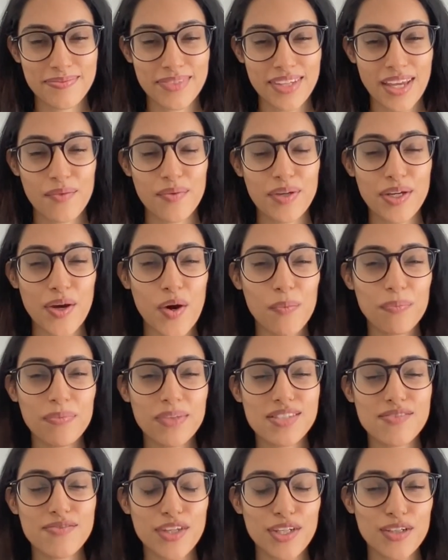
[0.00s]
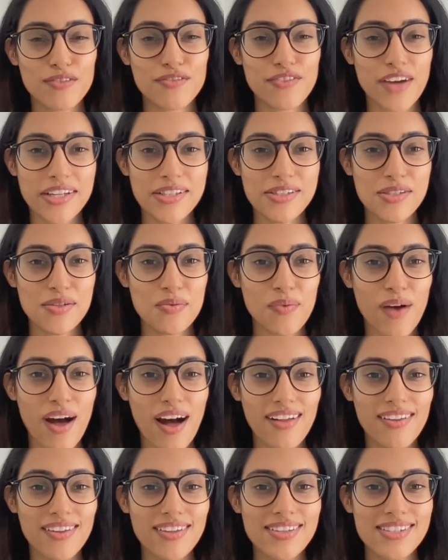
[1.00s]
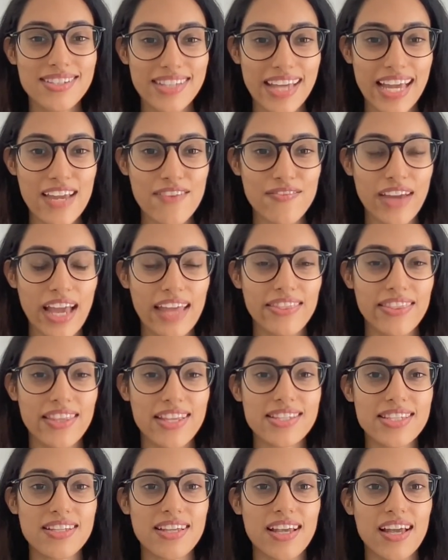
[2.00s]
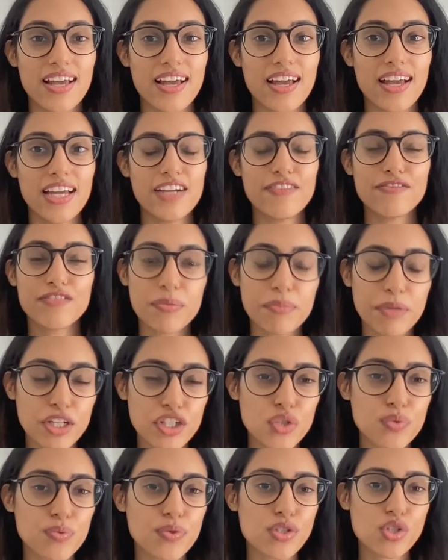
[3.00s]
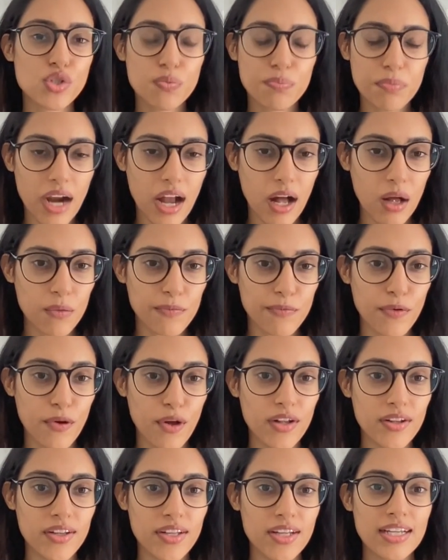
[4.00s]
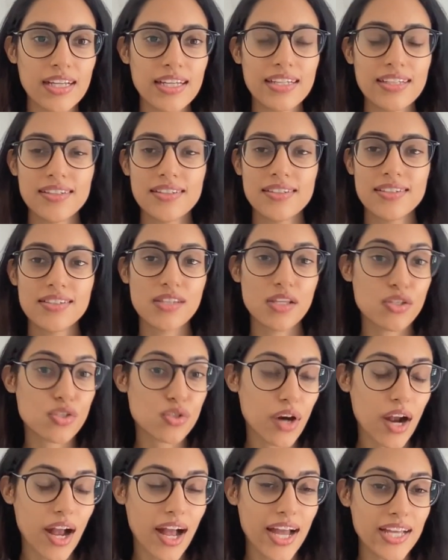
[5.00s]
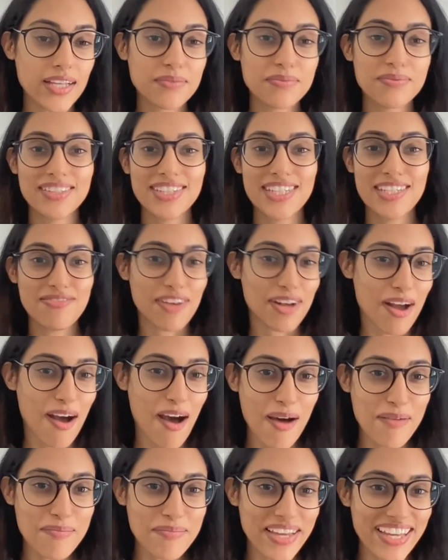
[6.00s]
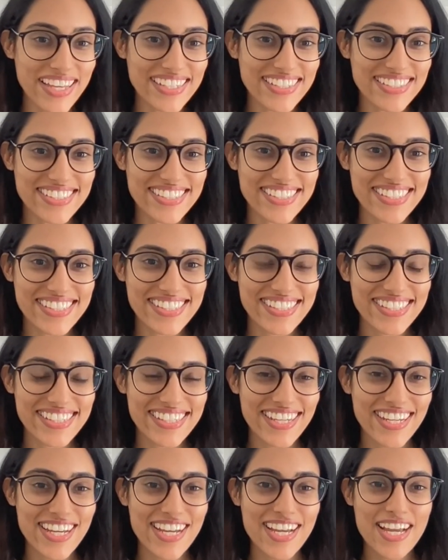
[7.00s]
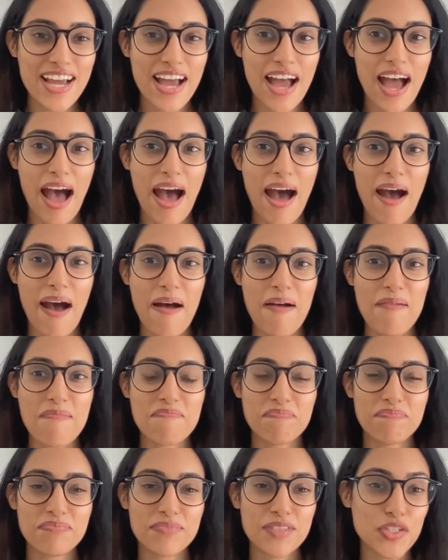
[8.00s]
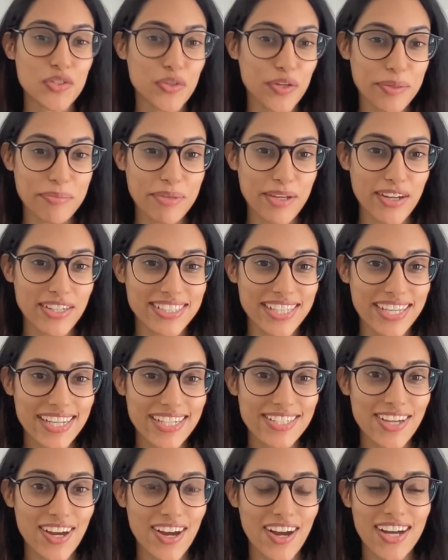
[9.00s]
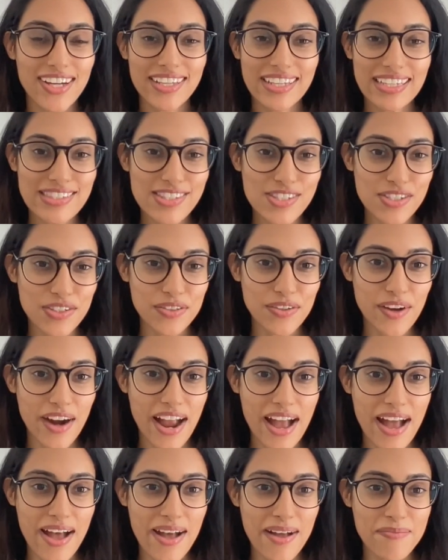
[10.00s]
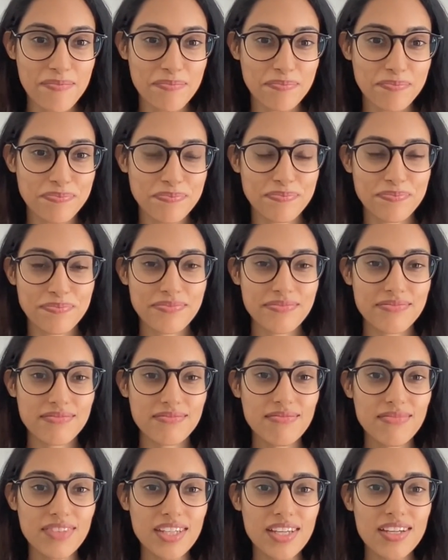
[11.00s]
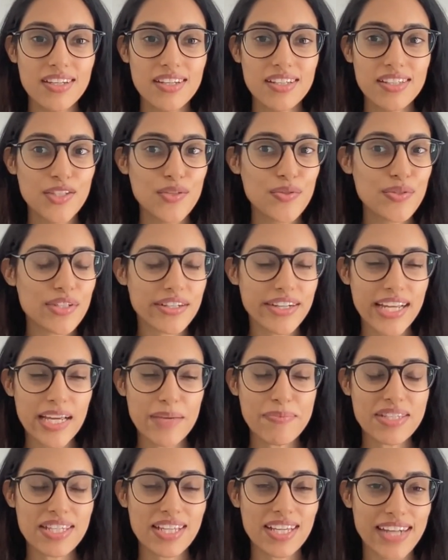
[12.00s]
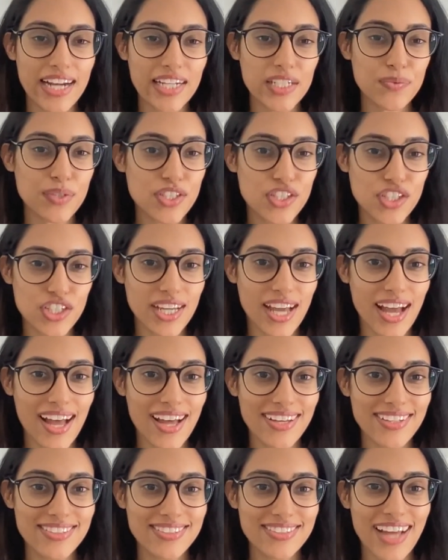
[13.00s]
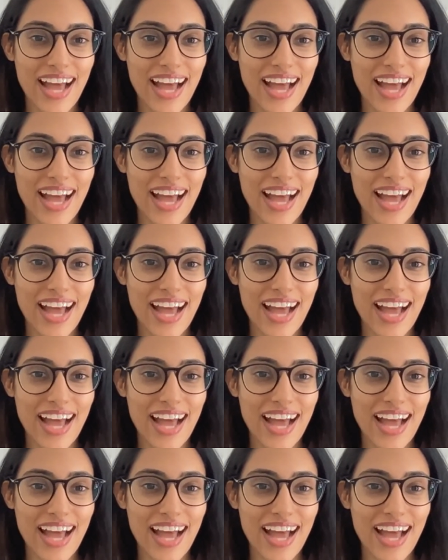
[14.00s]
We hope this video finds you well, safe, and this information was super helpful. Subscribe, leave a comment, join me on TikTok, Instagram. Username is Connect with Gia.